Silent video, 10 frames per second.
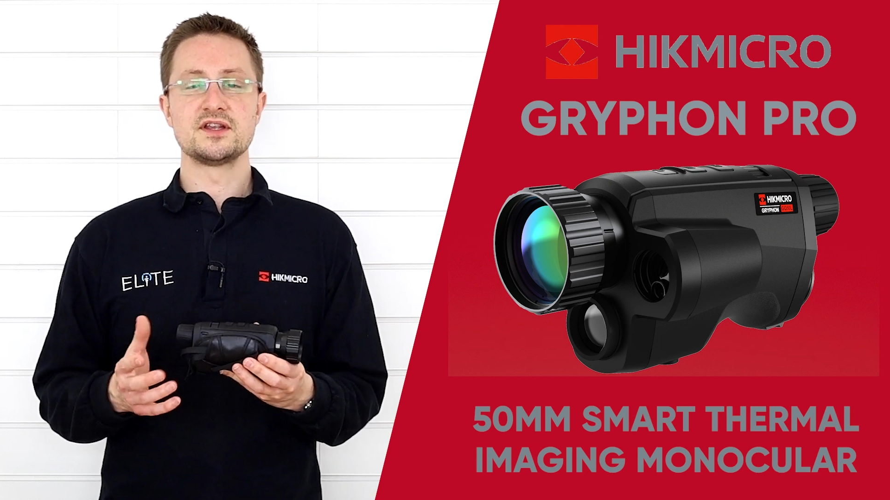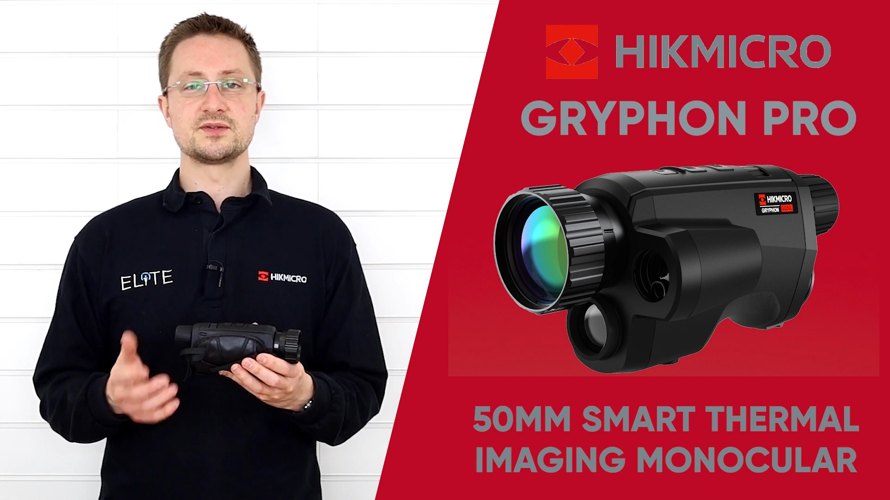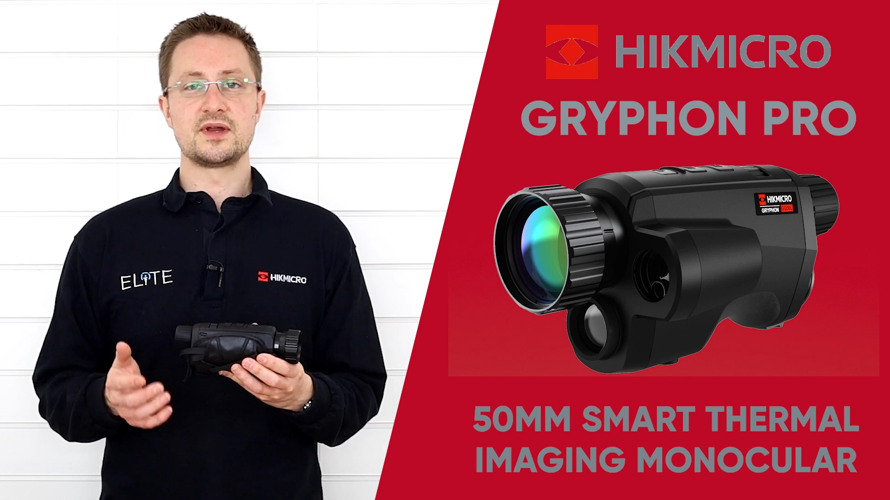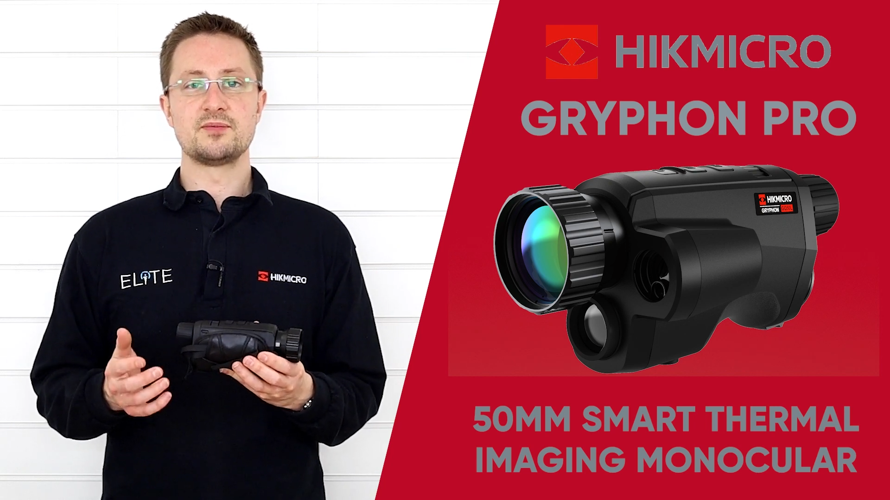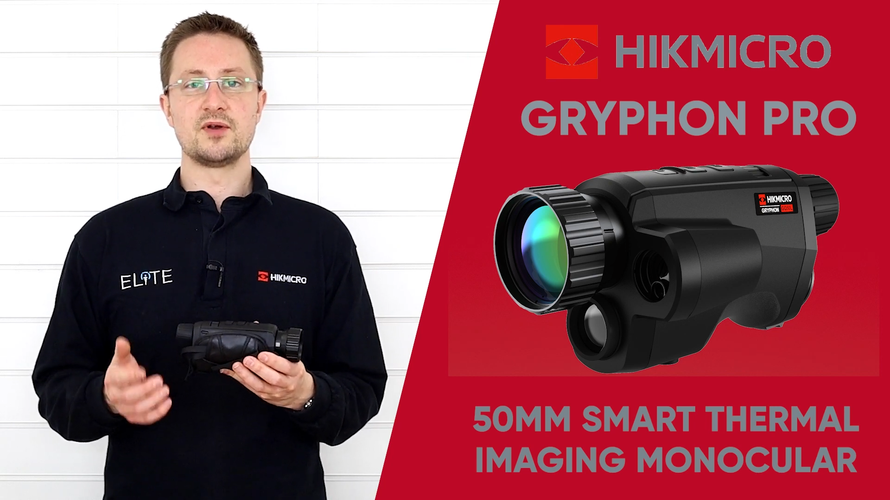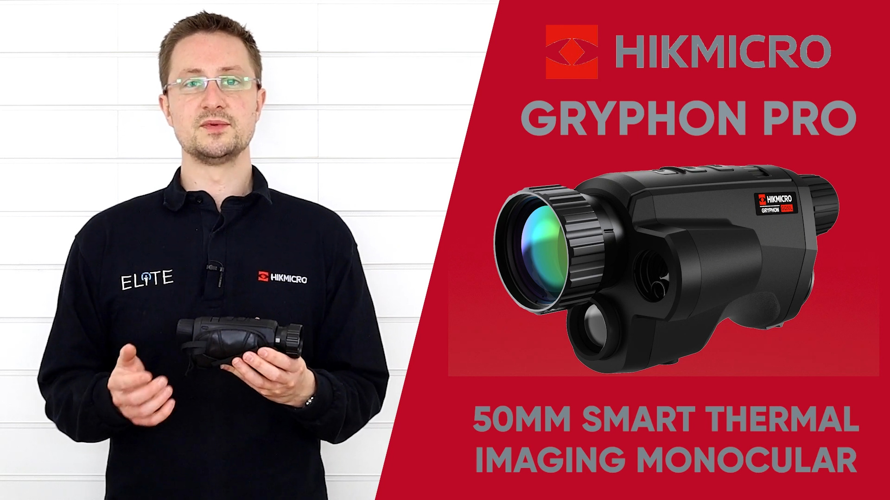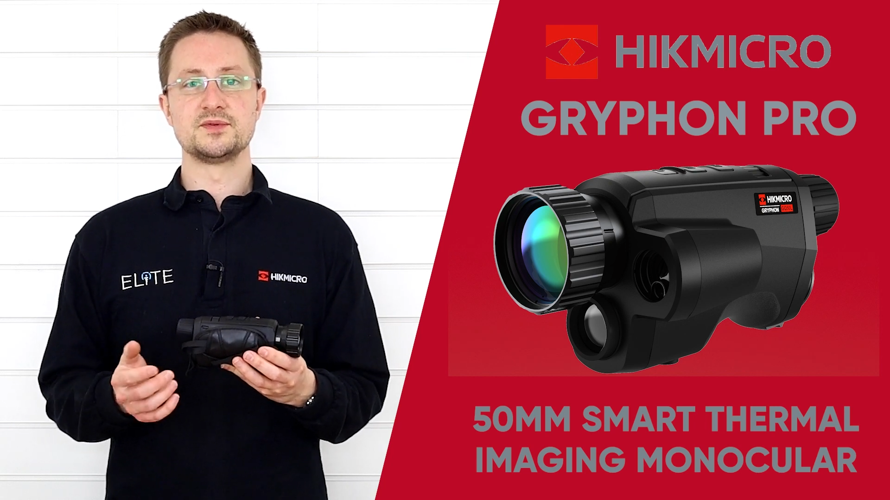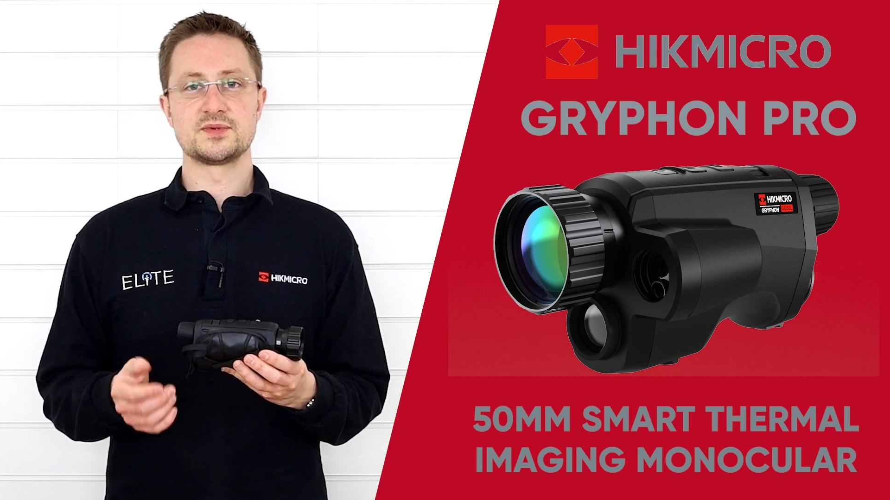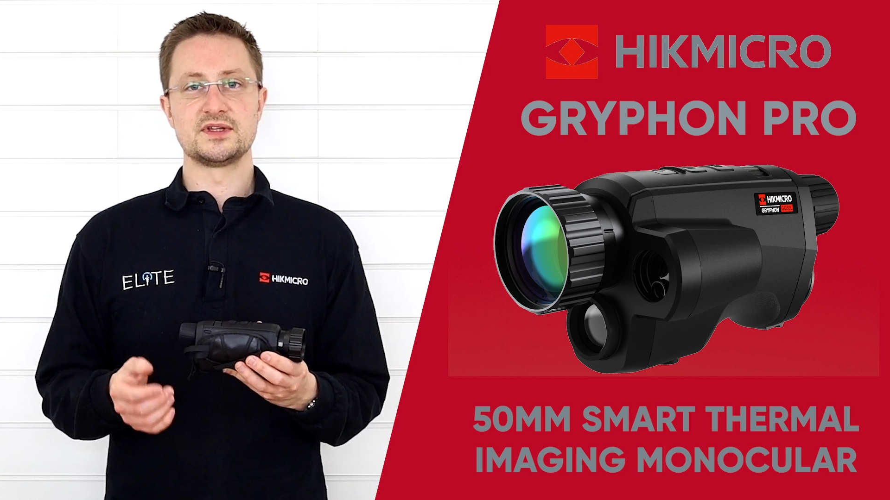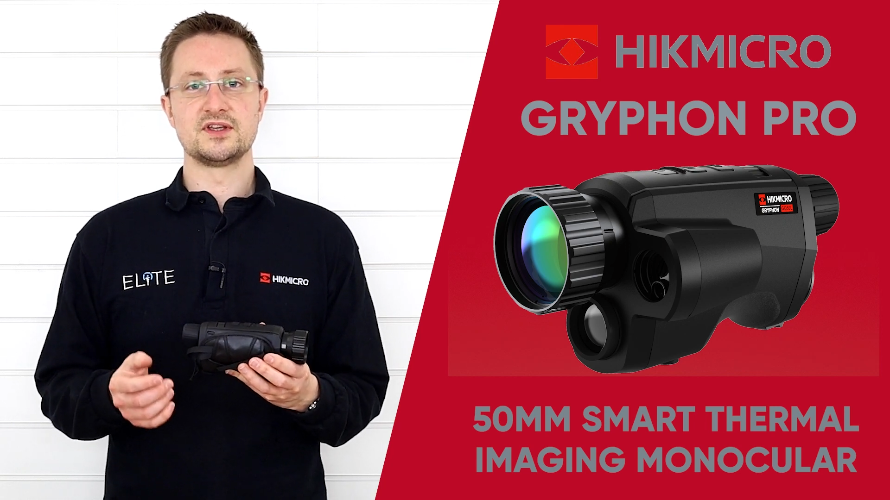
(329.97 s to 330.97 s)
into any
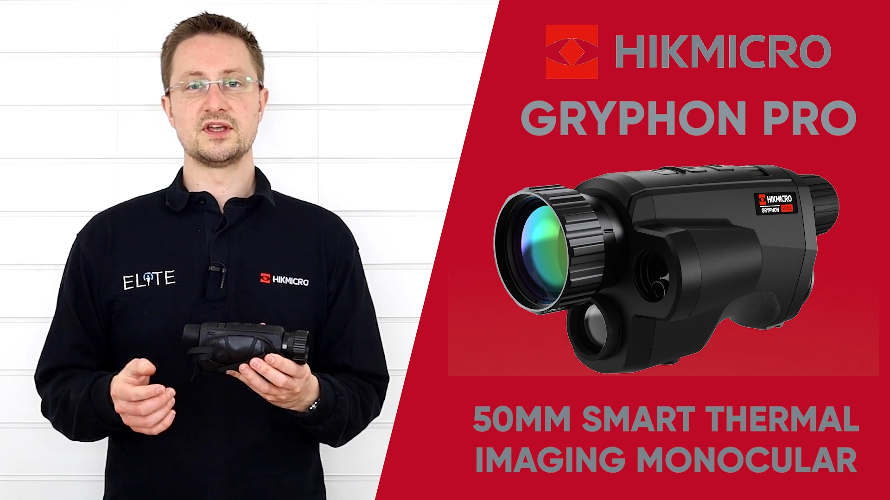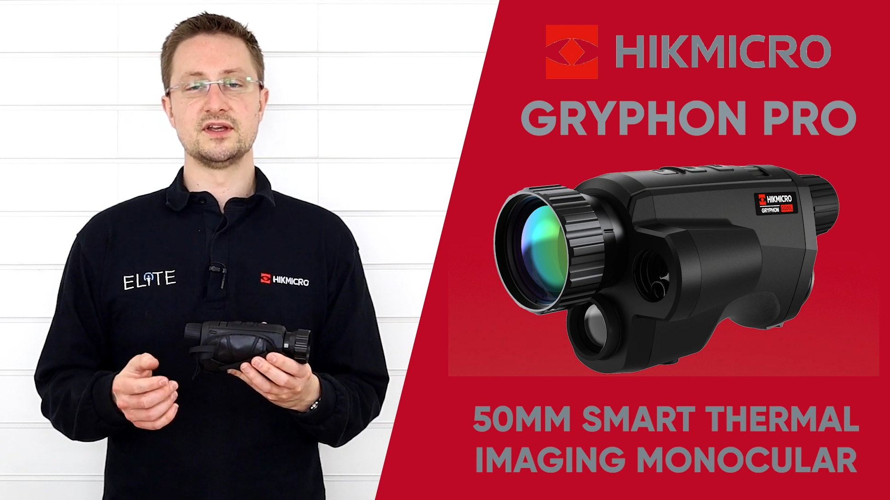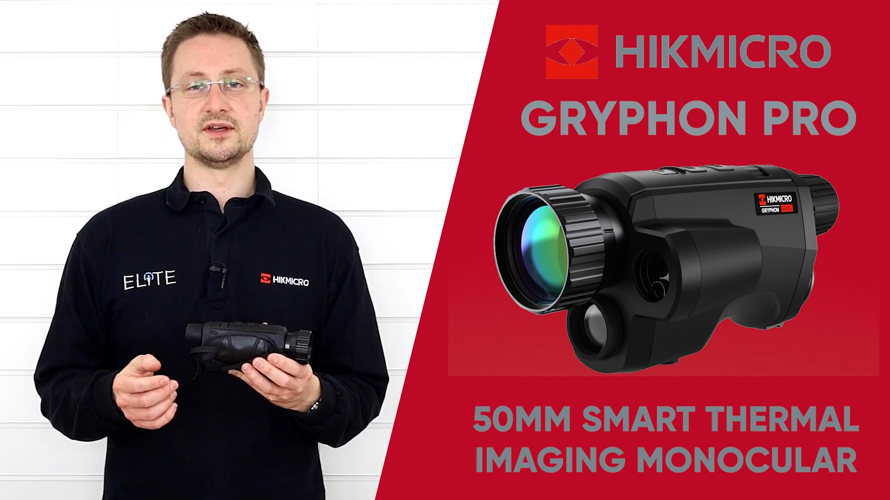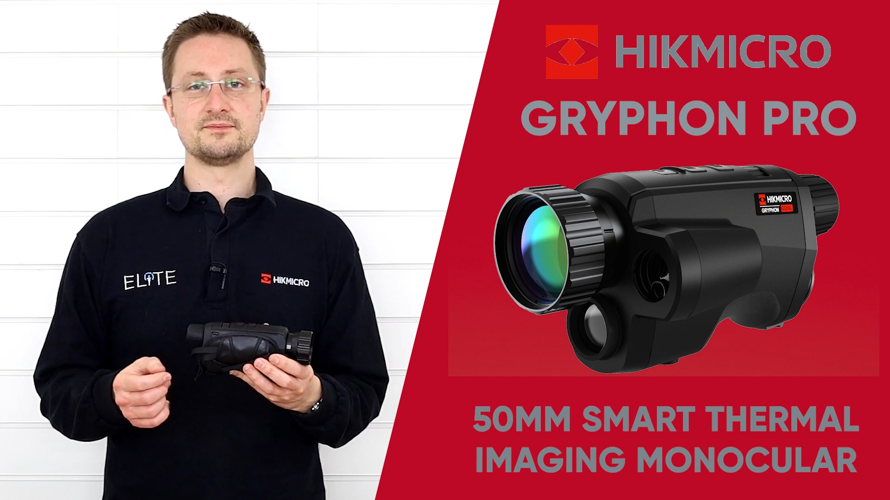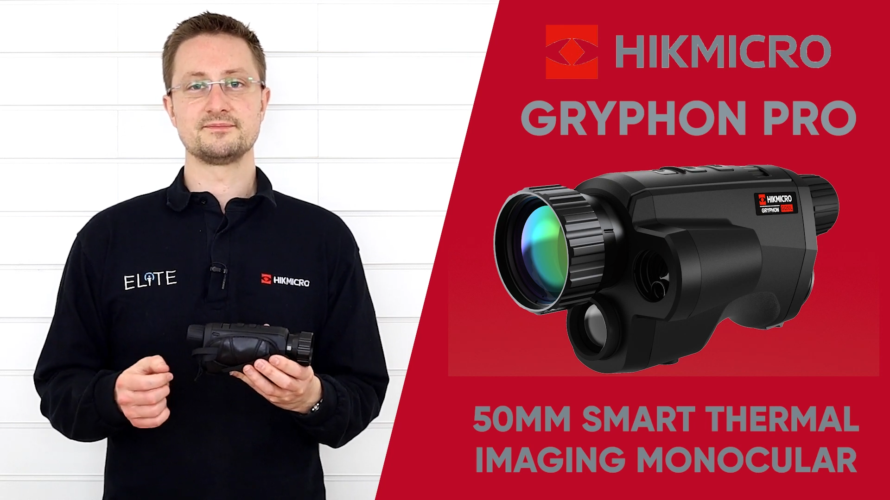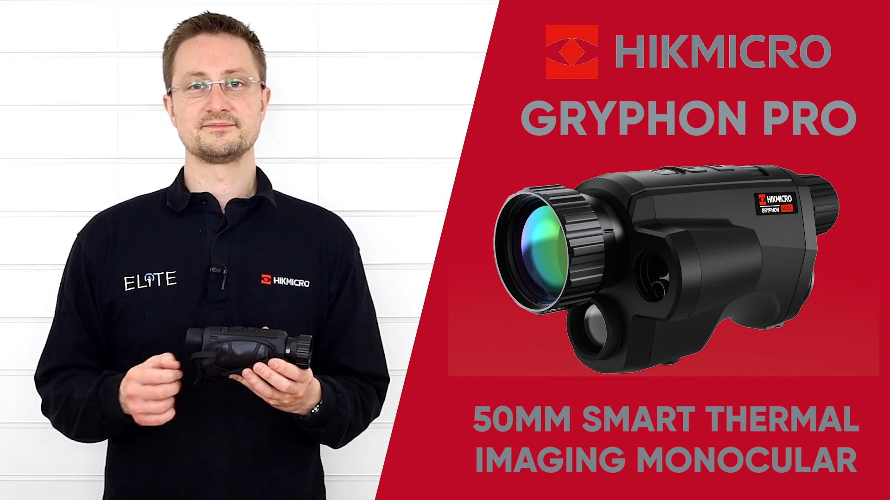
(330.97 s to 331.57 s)
problems with your unit.